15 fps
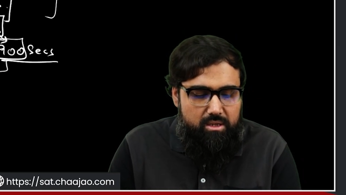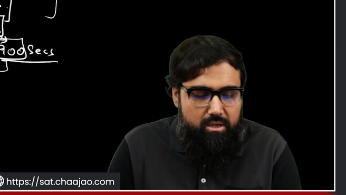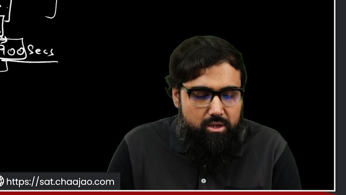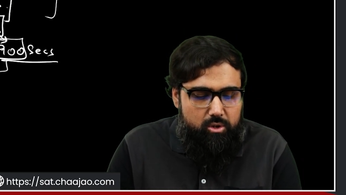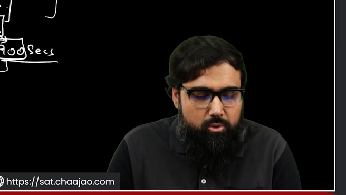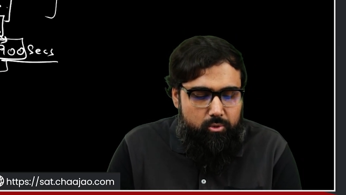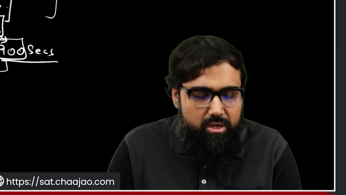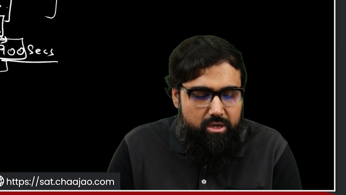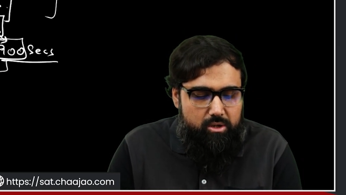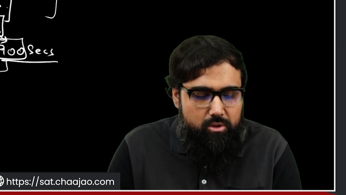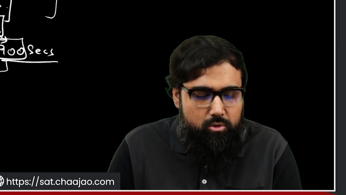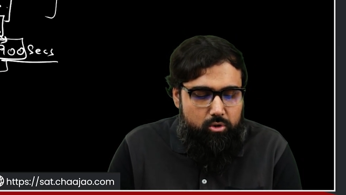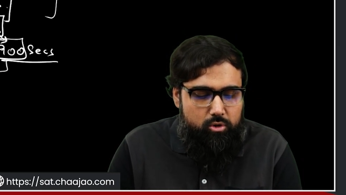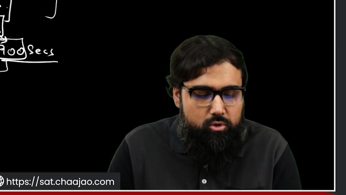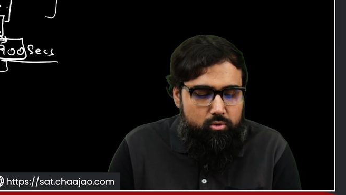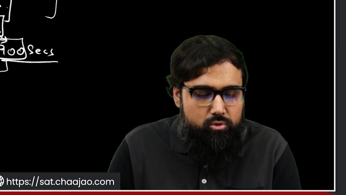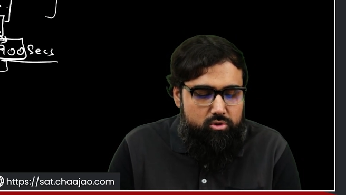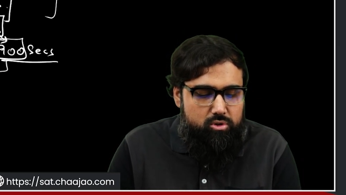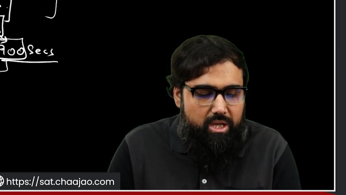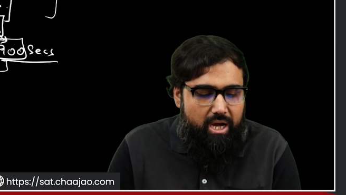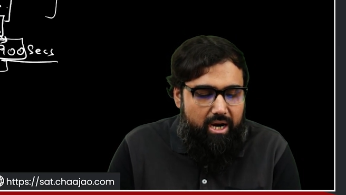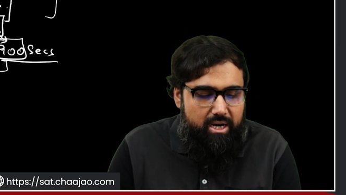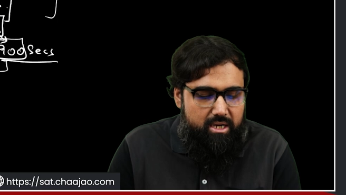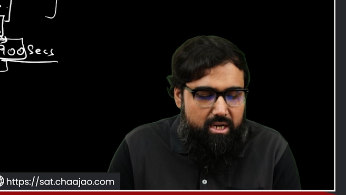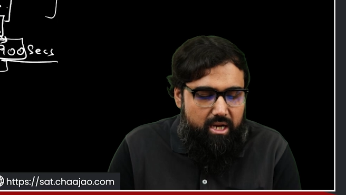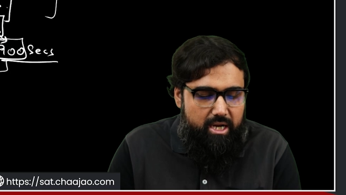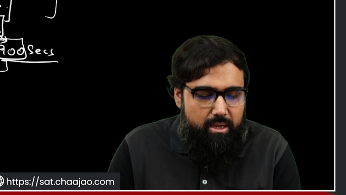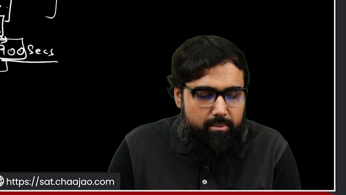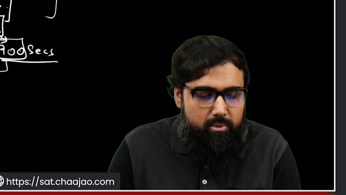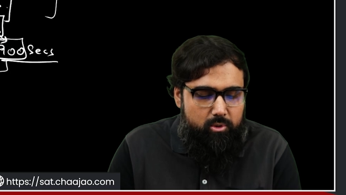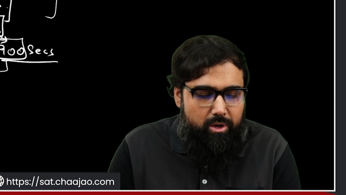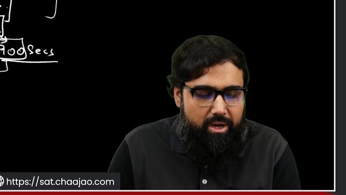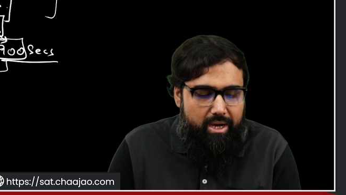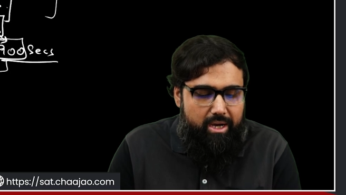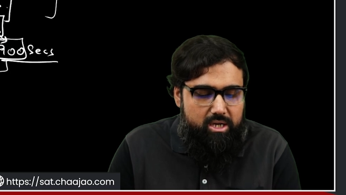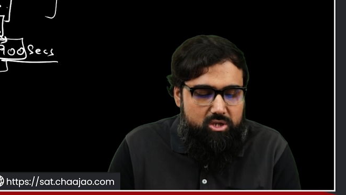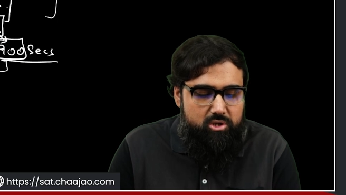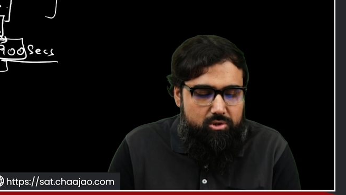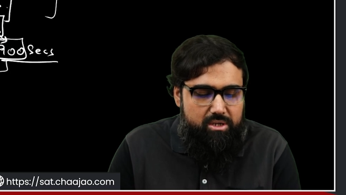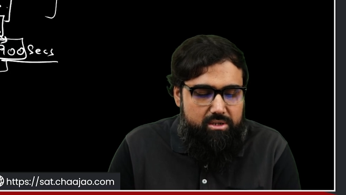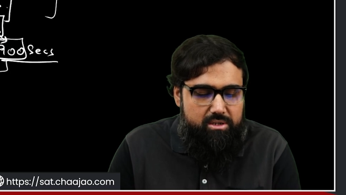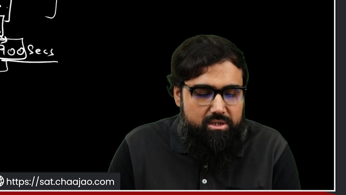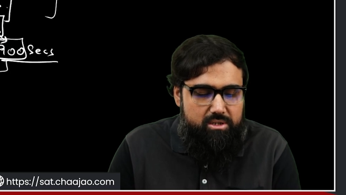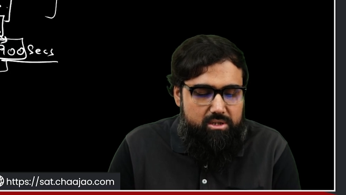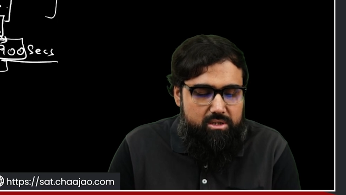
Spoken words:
You can use that time to actually just